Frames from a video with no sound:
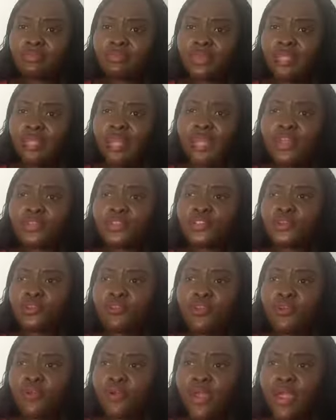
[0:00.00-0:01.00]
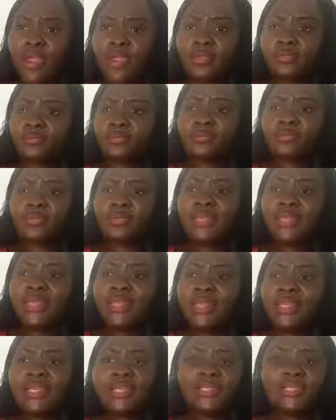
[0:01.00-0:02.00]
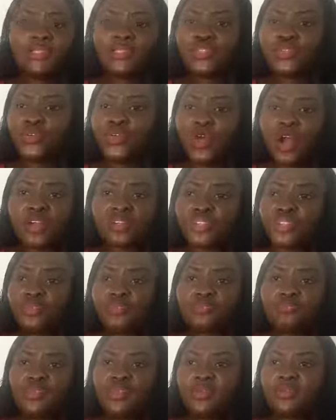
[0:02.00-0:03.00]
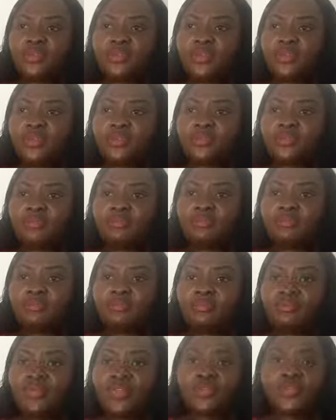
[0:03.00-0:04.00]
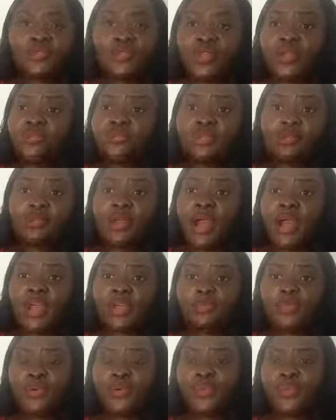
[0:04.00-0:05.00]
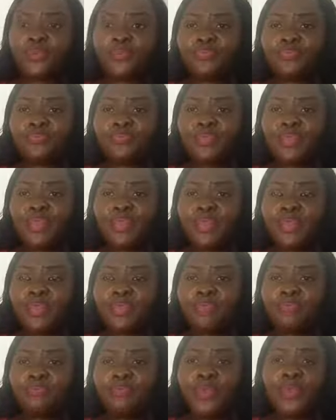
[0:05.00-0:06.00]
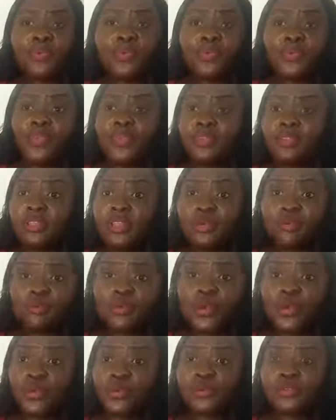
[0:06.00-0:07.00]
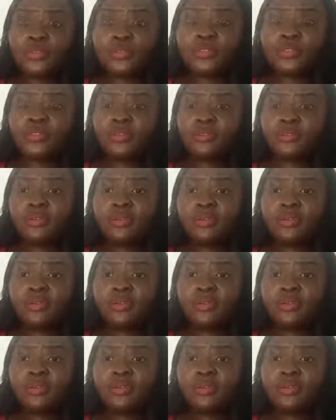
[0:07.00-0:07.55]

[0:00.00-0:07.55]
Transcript: like to pray, listen to worship music, read the Bible, people read their books,